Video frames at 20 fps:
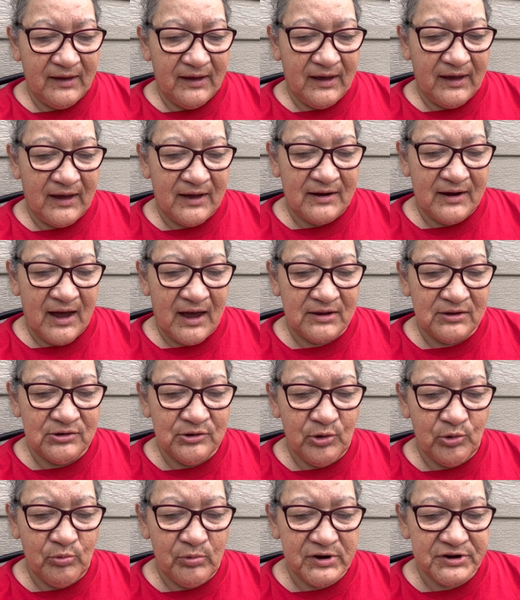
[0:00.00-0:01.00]
and had
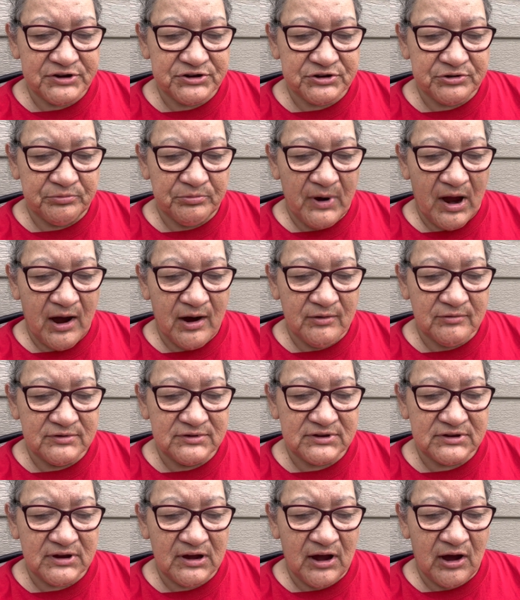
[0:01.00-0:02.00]
no wish to
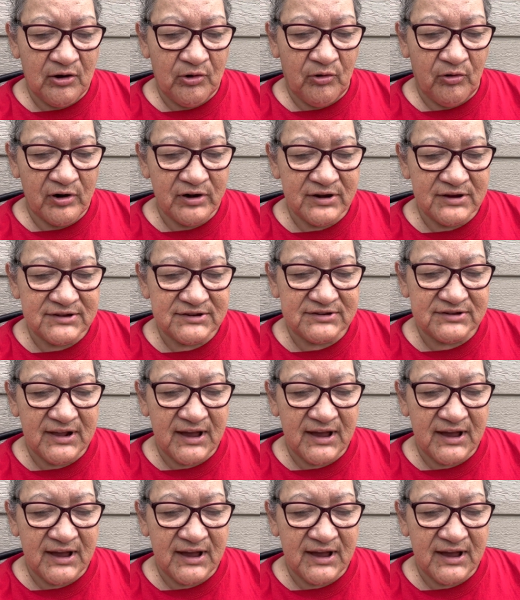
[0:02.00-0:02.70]
rouse a hornet's